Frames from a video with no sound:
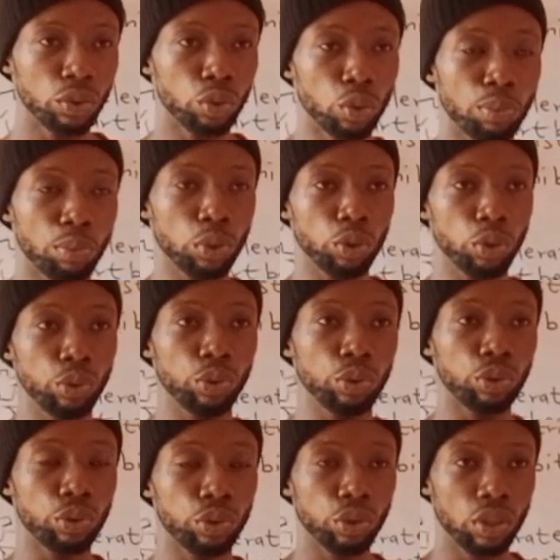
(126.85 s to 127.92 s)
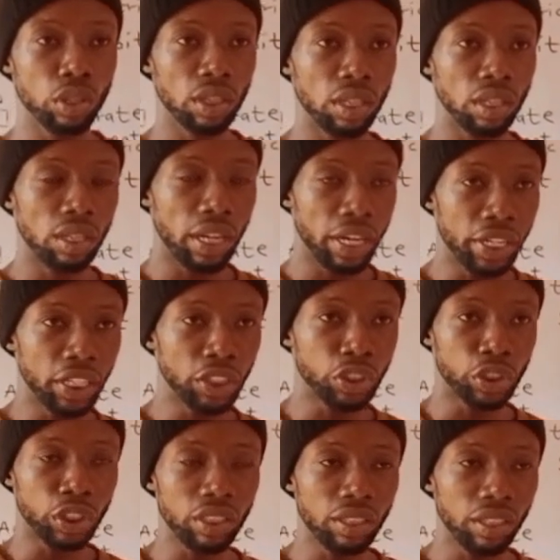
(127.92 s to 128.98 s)
to produce
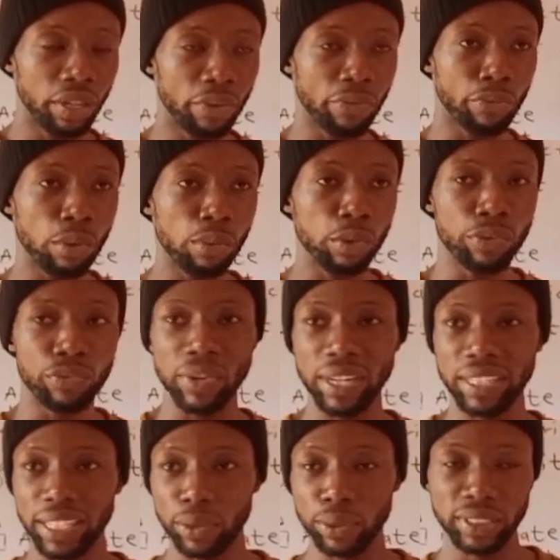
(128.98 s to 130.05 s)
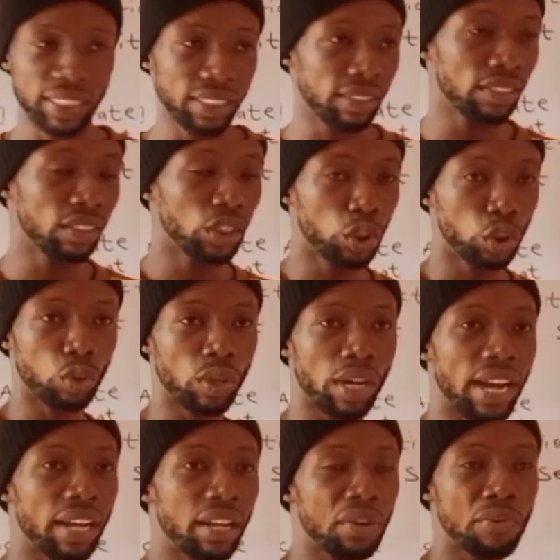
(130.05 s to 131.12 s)
energy in form of adenosine
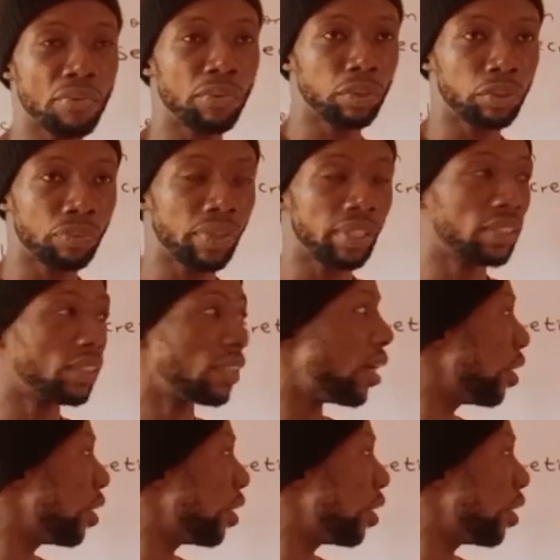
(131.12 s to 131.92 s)
triphosphate.